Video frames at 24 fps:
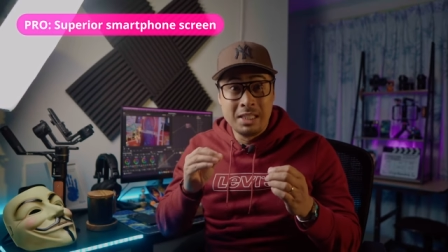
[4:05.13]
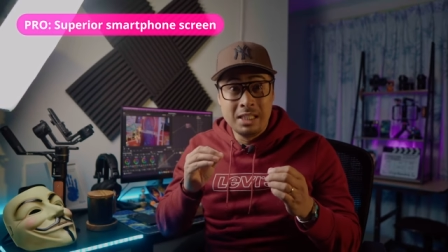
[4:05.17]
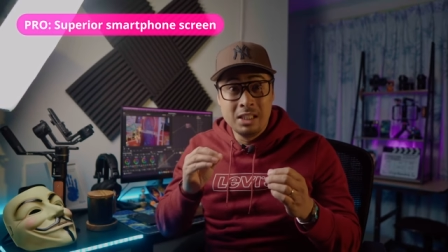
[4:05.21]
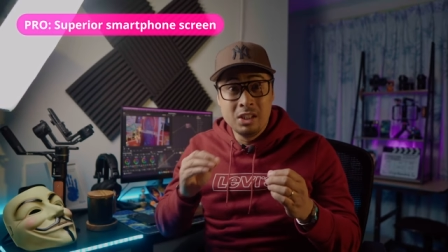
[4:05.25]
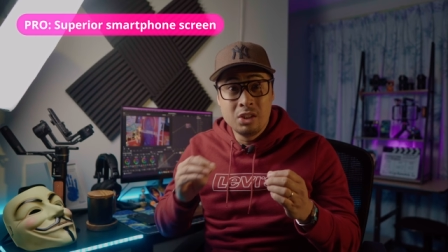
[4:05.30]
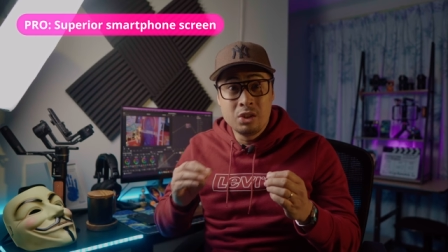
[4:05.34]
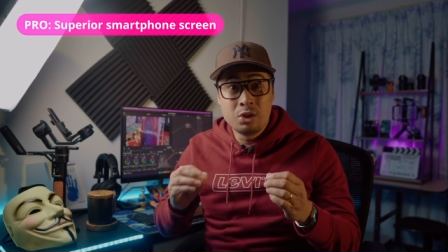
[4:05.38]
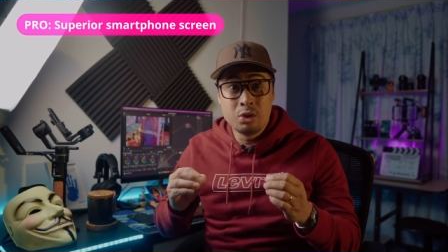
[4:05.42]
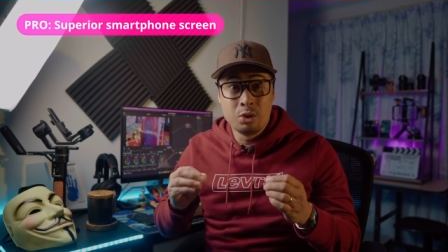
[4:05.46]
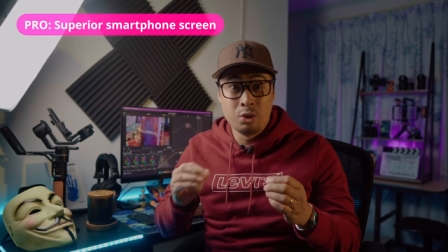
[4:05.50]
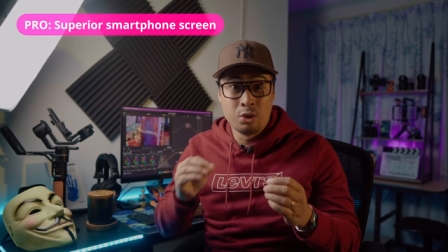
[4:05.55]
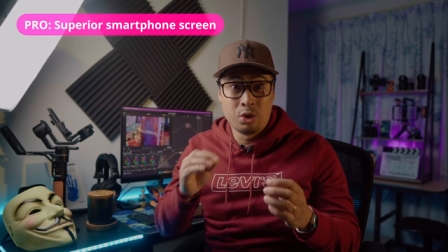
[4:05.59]

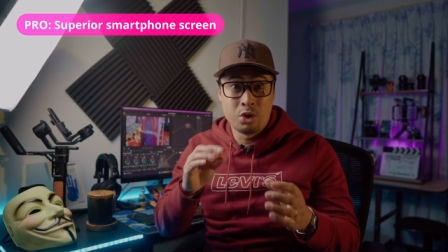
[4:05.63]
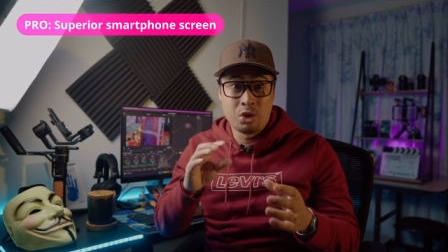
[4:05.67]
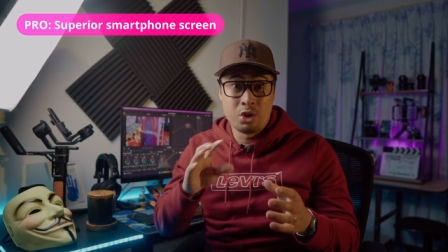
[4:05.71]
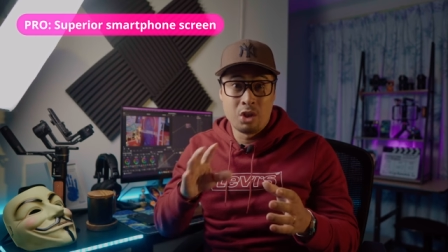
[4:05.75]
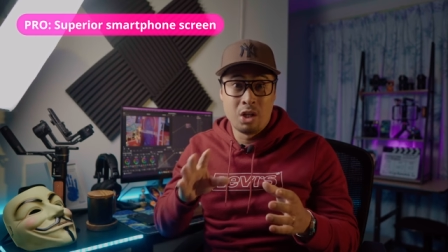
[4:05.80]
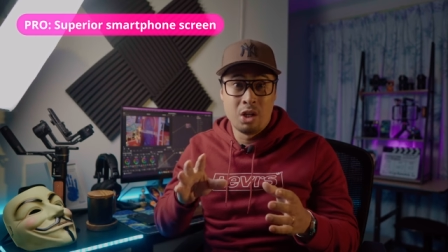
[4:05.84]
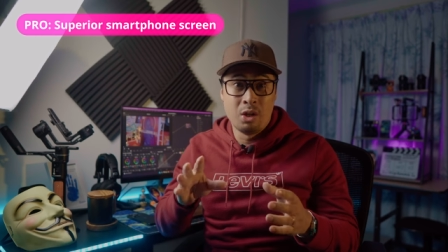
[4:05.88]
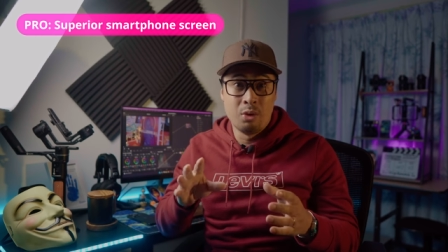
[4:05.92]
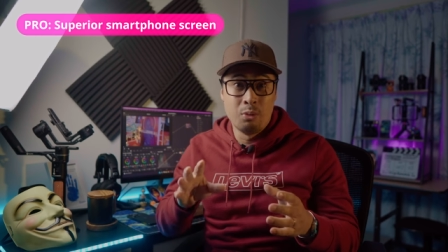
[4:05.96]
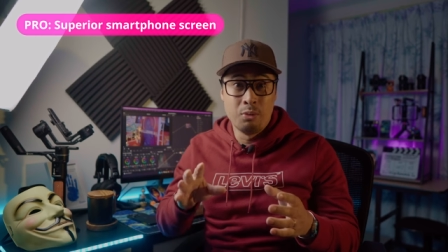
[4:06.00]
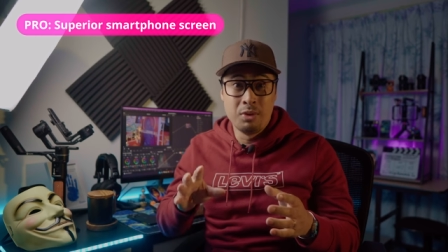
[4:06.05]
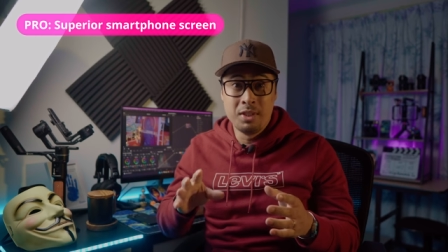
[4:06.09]
into your
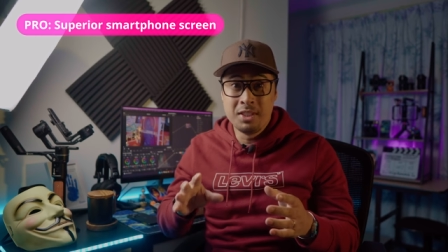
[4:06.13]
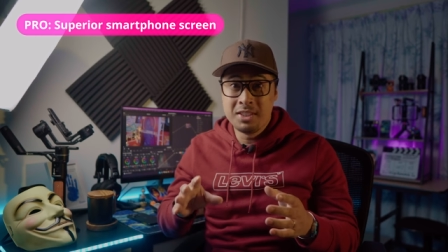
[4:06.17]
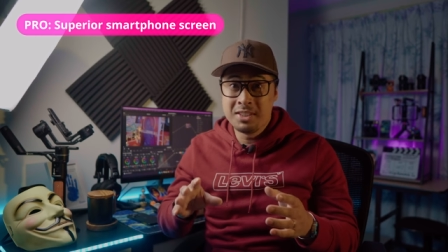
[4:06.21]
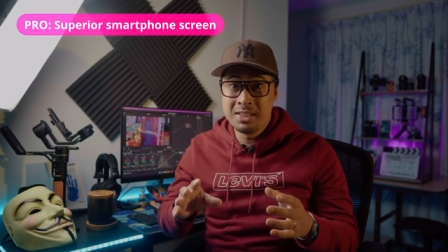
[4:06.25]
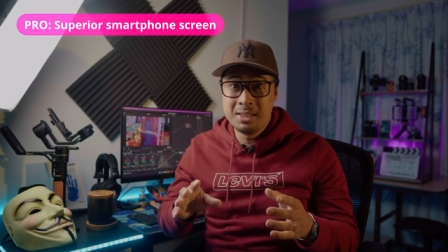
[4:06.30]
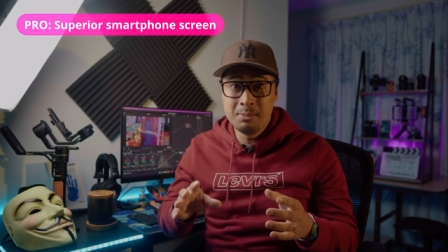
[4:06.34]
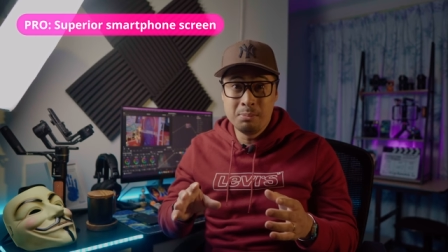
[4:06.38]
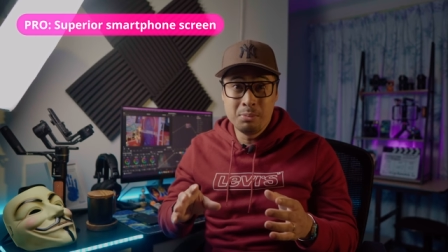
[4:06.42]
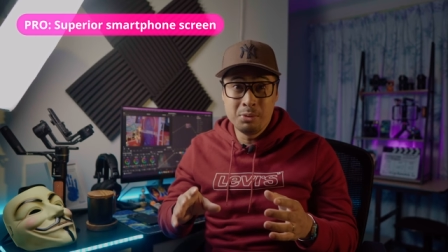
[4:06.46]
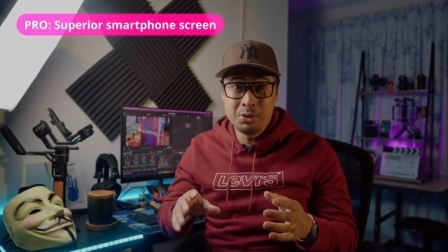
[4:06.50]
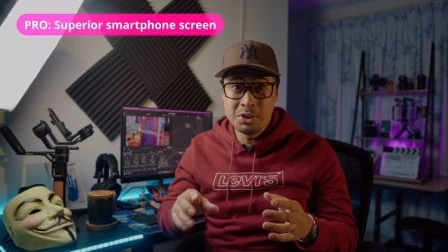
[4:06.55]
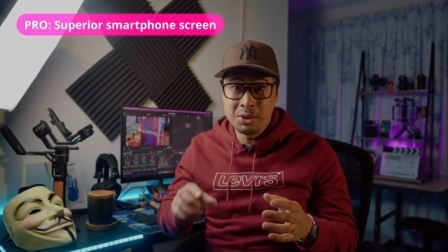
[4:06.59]
shot with a
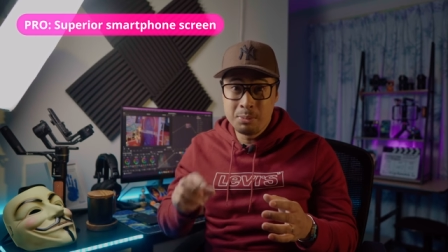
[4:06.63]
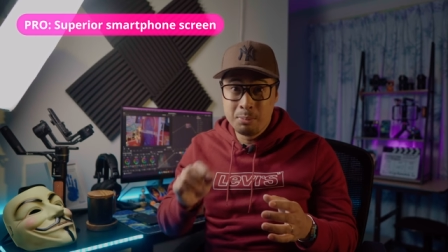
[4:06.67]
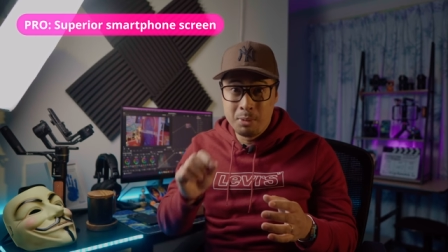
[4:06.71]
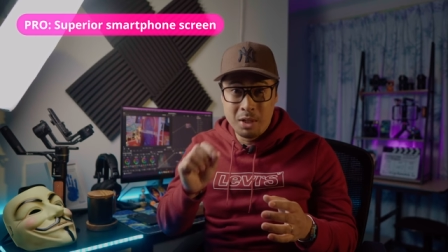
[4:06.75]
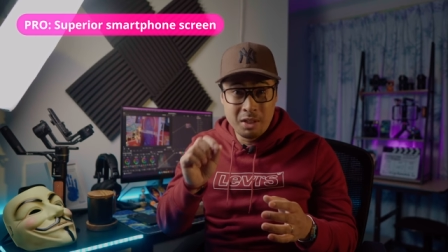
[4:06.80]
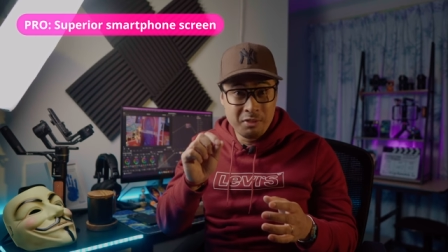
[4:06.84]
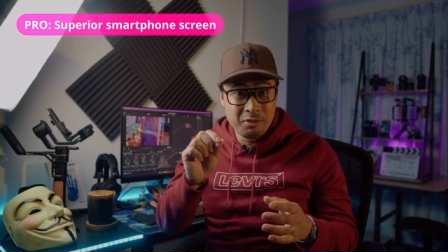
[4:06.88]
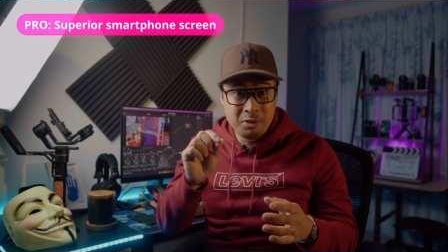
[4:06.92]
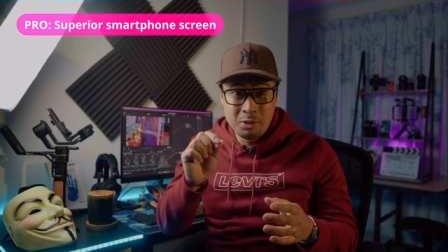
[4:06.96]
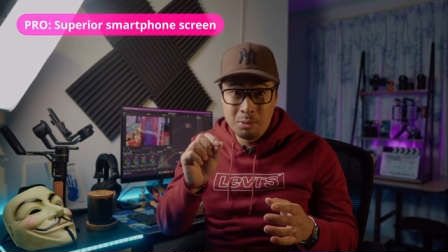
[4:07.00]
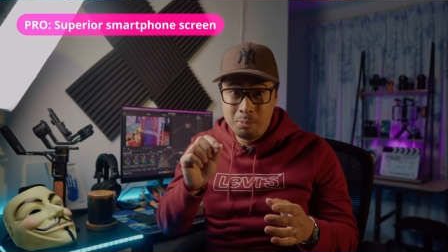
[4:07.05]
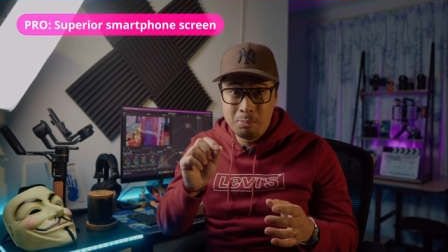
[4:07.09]
simple
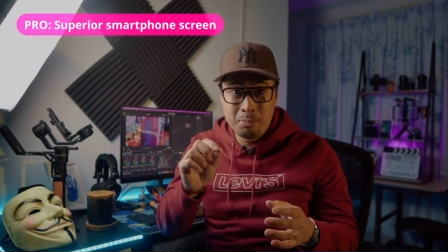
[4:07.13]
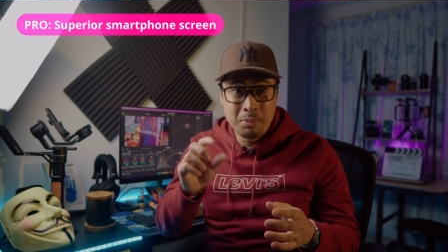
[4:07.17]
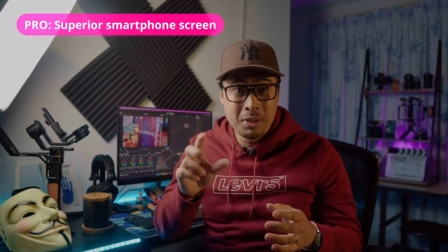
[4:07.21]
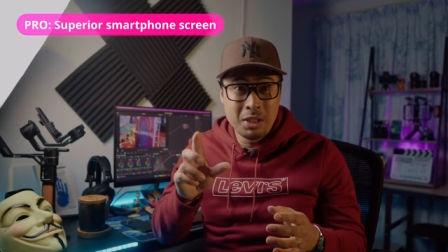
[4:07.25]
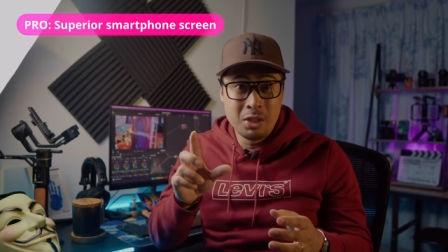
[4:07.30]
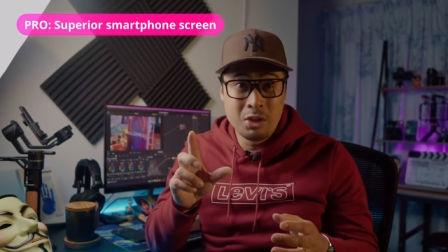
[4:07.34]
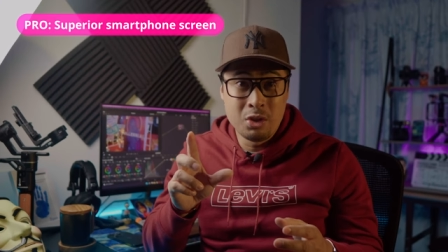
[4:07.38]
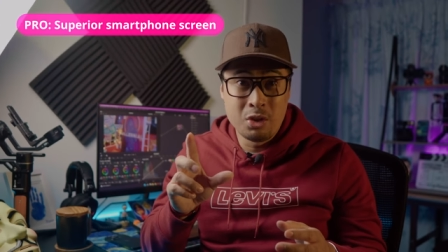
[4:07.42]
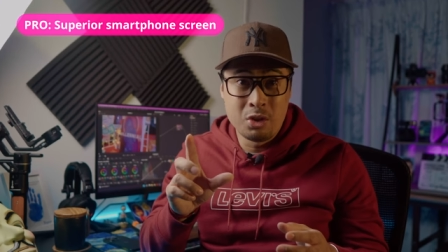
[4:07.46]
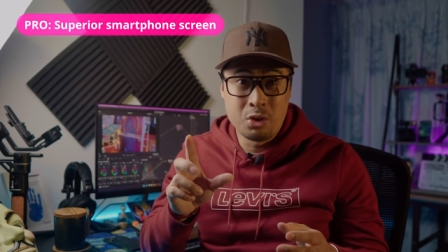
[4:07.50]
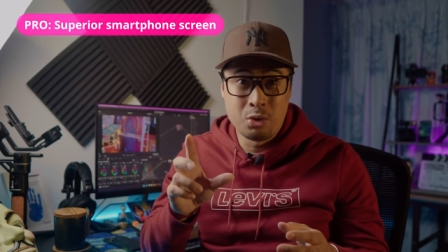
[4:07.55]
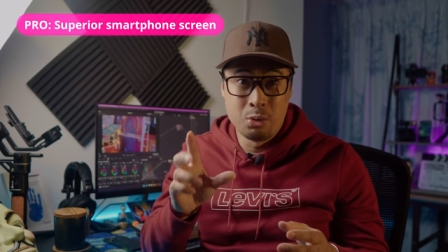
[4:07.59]
smartphone
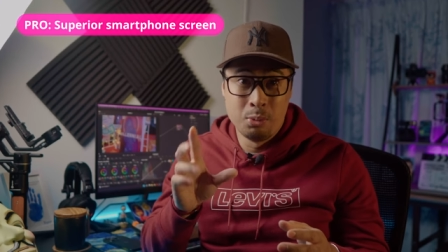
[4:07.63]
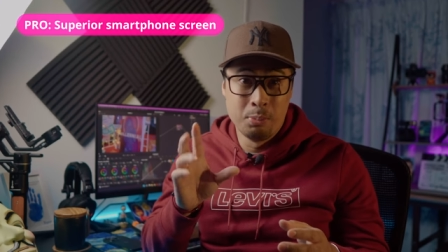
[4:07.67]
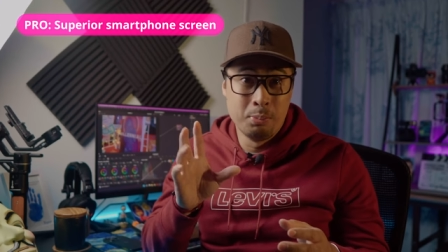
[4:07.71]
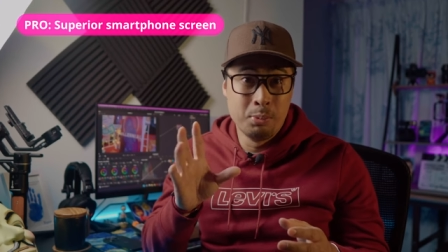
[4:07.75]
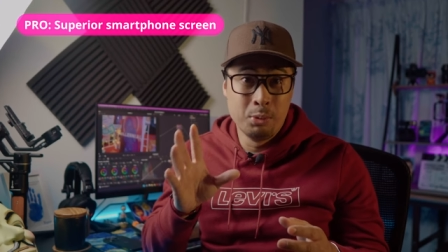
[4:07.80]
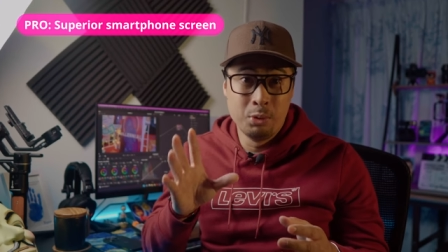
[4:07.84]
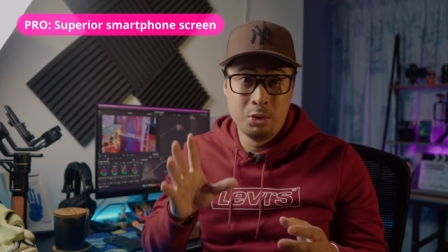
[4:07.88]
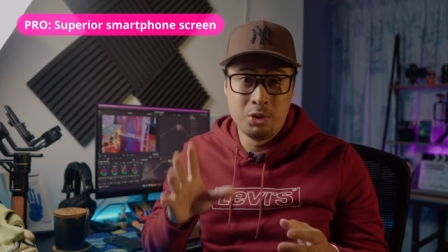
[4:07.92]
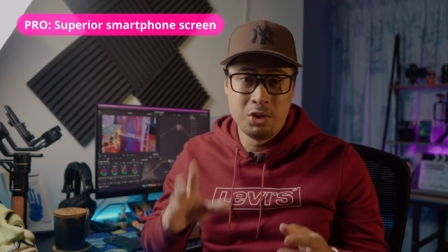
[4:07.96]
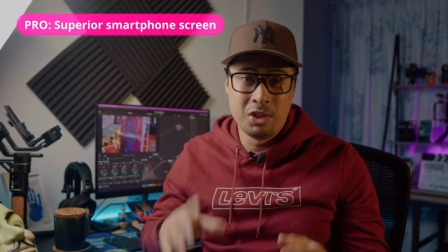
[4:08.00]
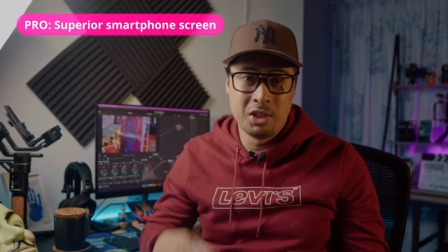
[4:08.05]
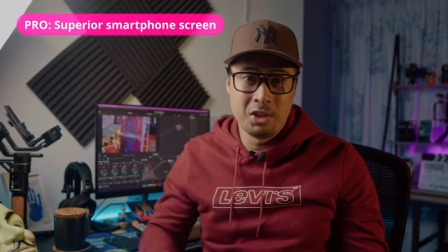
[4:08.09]
pinch or
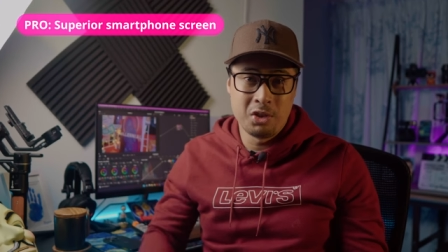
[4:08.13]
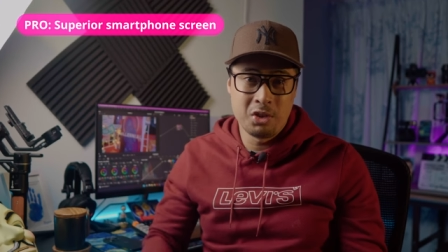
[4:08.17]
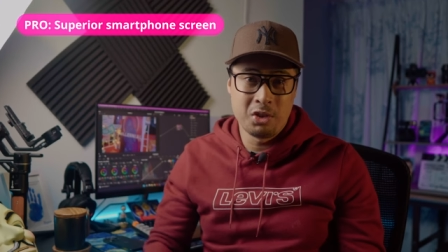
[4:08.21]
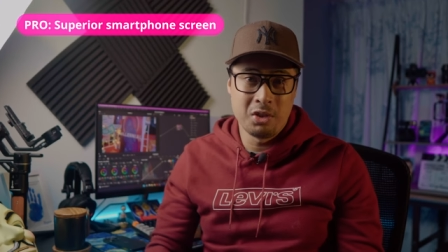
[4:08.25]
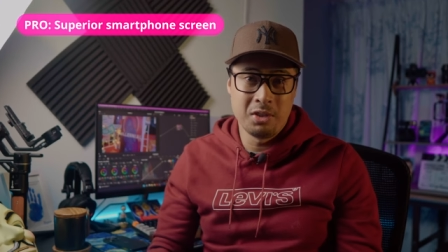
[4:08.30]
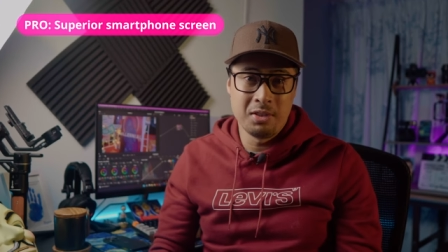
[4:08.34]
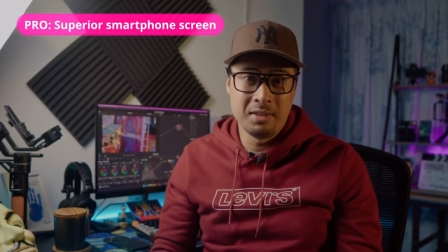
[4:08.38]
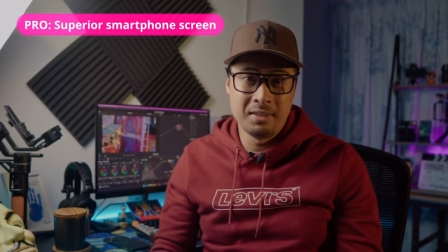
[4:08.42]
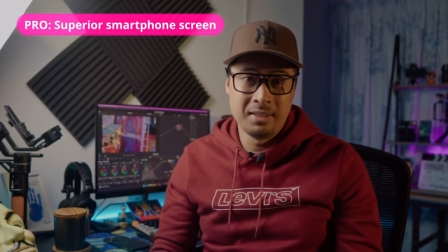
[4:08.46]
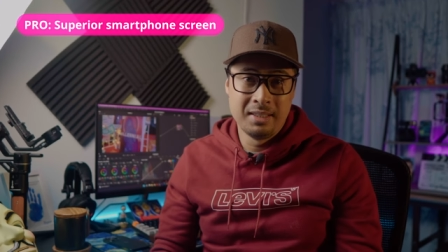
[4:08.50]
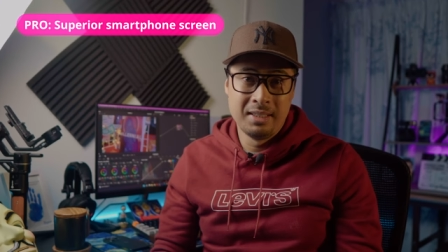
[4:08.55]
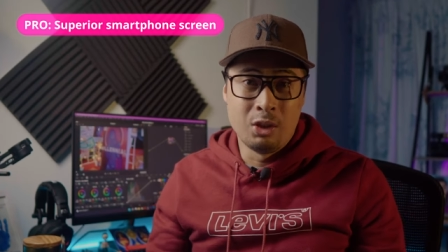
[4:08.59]
pull gesture.